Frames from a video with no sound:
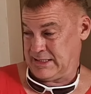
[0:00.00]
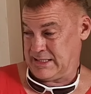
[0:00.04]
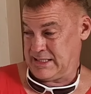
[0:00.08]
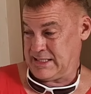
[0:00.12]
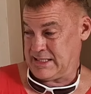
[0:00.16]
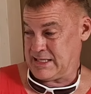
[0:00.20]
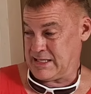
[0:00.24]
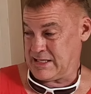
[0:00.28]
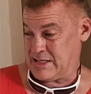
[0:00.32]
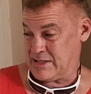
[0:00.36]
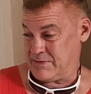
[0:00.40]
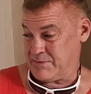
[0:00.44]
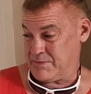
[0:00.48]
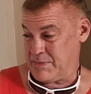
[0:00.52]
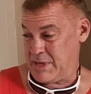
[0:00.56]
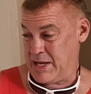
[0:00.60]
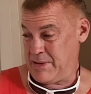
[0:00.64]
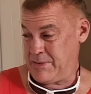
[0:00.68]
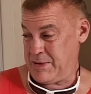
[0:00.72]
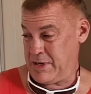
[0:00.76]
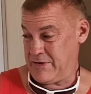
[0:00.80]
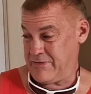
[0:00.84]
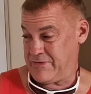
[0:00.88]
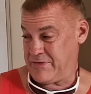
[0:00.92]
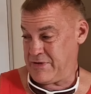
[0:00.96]
you know,
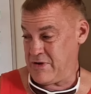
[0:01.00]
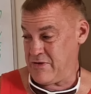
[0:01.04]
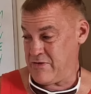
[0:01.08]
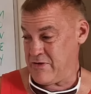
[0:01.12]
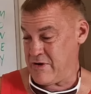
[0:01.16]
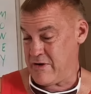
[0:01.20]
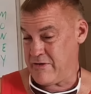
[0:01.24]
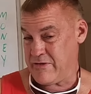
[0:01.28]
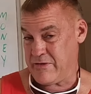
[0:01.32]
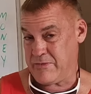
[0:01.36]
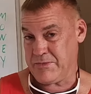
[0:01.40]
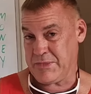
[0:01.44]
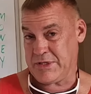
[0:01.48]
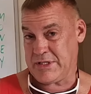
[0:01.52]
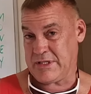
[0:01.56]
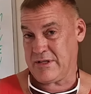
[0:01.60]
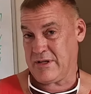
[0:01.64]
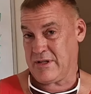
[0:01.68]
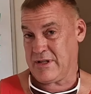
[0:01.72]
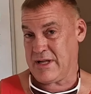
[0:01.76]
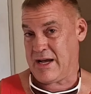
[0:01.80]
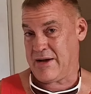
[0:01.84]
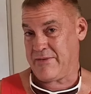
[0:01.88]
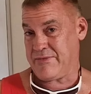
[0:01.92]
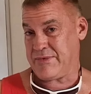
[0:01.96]
maybe a few of them
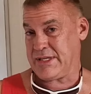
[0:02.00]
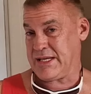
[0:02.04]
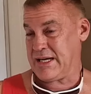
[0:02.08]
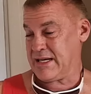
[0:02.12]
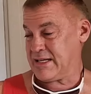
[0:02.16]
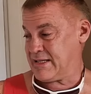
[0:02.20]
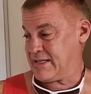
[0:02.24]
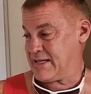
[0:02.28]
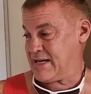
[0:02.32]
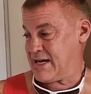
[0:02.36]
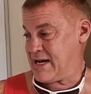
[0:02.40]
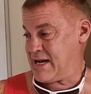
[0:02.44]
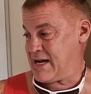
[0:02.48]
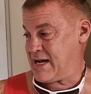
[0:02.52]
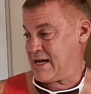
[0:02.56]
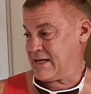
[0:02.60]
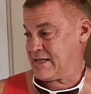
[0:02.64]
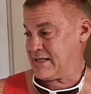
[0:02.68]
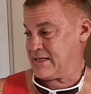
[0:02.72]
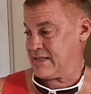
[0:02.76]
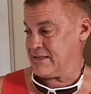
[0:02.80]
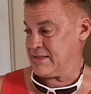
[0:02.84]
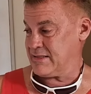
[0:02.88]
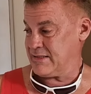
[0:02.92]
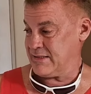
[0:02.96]
still have
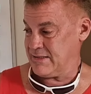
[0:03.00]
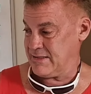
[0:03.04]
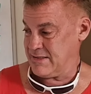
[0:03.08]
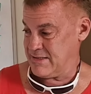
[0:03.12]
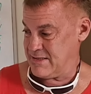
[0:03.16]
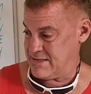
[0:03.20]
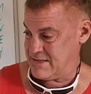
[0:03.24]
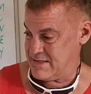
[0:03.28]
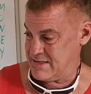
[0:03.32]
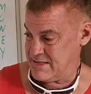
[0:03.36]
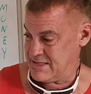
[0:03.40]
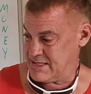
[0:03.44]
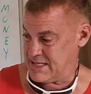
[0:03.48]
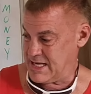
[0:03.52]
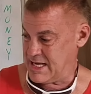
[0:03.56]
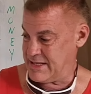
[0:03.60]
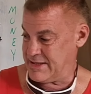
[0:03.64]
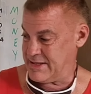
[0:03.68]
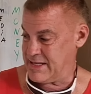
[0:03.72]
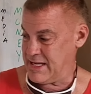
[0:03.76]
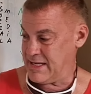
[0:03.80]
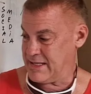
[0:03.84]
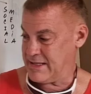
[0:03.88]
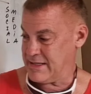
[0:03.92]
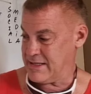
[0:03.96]
TikTok and they
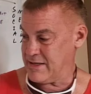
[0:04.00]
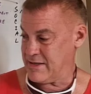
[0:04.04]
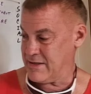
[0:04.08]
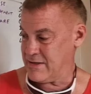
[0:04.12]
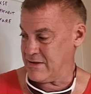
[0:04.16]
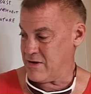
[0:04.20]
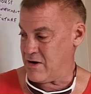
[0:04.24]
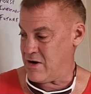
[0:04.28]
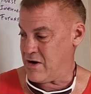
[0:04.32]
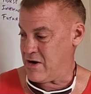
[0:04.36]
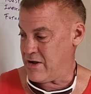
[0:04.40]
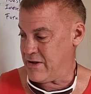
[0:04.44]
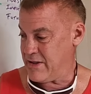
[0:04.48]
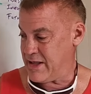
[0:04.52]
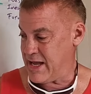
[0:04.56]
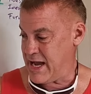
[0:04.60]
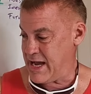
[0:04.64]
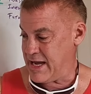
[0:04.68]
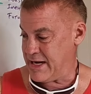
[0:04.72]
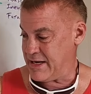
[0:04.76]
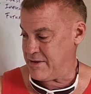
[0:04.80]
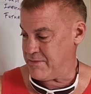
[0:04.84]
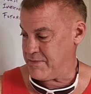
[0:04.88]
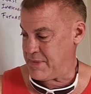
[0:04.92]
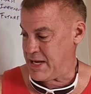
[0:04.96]
think they're all
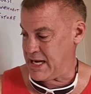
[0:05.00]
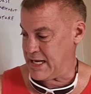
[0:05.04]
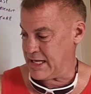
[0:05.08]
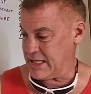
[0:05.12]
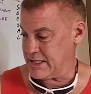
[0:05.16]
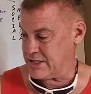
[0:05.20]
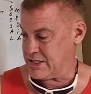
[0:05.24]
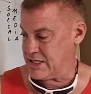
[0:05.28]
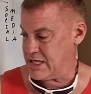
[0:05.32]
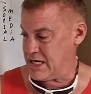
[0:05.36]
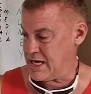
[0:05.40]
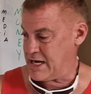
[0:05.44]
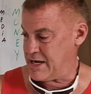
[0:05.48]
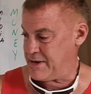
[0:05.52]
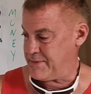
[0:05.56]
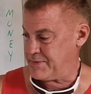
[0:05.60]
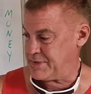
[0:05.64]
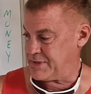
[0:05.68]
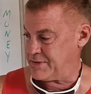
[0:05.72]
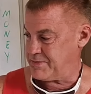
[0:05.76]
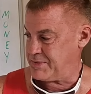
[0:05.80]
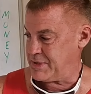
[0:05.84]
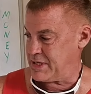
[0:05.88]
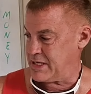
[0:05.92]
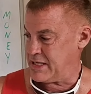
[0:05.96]
that in a bag of
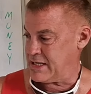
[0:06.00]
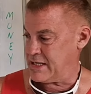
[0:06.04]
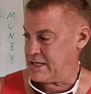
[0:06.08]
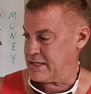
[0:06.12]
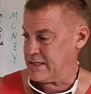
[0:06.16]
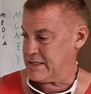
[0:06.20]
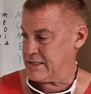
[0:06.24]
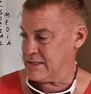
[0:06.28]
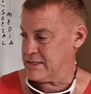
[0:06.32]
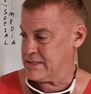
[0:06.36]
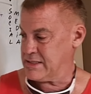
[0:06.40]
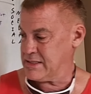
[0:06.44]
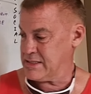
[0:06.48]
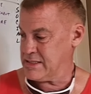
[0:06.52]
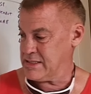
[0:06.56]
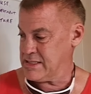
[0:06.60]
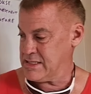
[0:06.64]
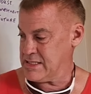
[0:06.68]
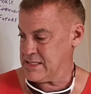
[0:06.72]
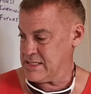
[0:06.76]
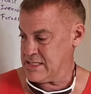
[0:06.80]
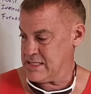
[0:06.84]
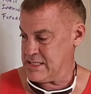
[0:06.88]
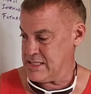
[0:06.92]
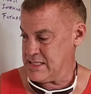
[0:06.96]
chips. But
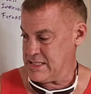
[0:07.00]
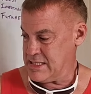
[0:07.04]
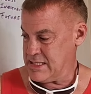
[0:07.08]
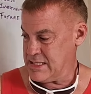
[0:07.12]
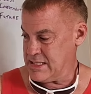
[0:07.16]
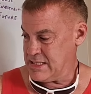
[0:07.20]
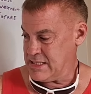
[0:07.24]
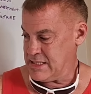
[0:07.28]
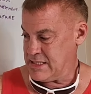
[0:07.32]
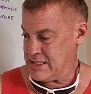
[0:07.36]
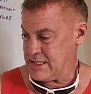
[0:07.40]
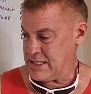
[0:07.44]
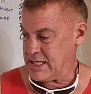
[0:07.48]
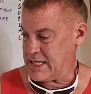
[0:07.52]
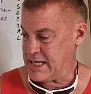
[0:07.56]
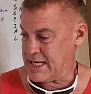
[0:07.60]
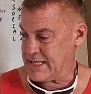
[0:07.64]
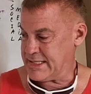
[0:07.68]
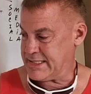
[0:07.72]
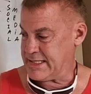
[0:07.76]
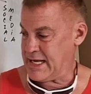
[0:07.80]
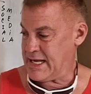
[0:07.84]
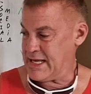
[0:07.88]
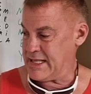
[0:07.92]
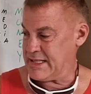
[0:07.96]
like
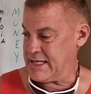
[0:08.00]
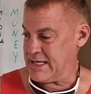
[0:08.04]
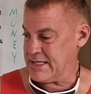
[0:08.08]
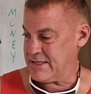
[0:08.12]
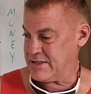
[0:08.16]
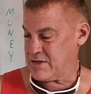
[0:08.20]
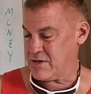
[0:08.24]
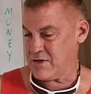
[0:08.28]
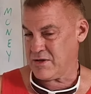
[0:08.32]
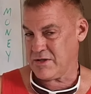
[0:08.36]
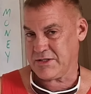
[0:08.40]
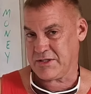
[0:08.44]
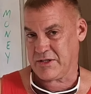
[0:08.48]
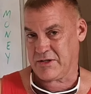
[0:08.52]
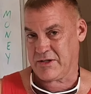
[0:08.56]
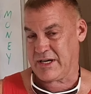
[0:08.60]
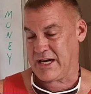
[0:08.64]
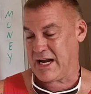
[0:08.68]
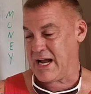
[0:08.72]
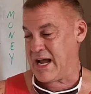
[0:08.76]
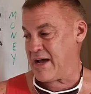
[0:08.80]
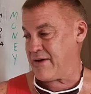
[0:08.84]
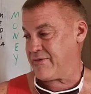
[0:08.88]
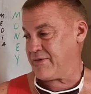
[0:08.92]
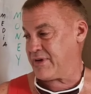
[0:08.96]
I said, these girls are
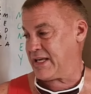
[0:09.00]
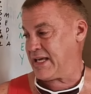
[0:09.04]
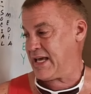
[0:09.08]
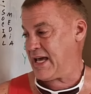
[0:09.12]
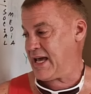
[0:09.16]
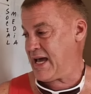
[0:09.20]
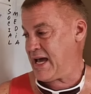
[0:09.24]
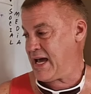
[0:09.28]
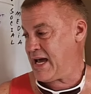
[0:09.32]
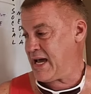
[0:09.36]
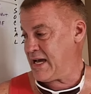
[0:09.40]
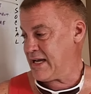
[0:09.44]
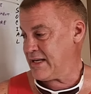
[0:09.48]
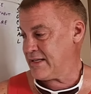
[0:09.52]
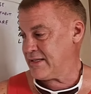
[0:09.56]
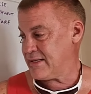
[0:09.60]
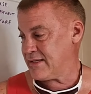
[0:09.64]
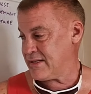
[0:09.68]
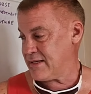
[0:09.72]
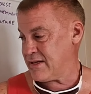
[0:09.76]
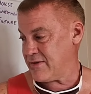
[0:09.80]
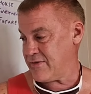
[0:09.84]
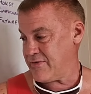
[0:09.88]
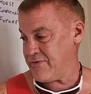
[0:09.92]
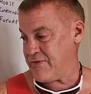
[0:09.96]
going to have
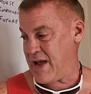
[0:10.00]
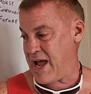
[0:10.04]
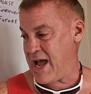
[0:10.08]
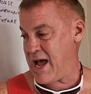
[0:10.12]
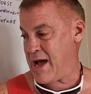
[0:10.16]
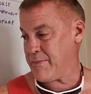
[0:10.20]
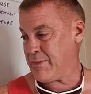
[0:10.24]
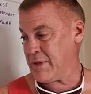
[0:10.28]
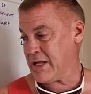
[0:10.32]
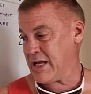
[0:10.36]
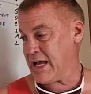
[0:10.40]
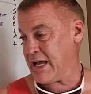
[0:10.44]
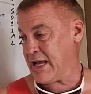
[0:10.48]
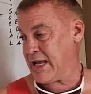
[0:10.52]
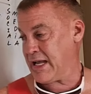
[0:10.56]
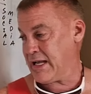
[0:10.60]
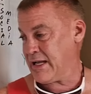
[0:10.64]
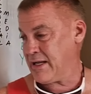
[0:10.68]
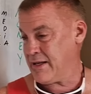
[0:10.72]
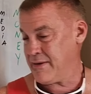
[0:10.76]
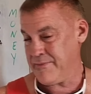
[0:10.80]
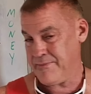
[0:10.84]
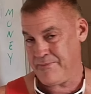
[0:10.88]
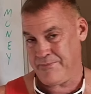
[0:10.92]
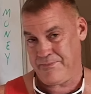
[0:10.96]
kids,
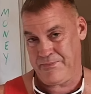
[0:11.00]
family.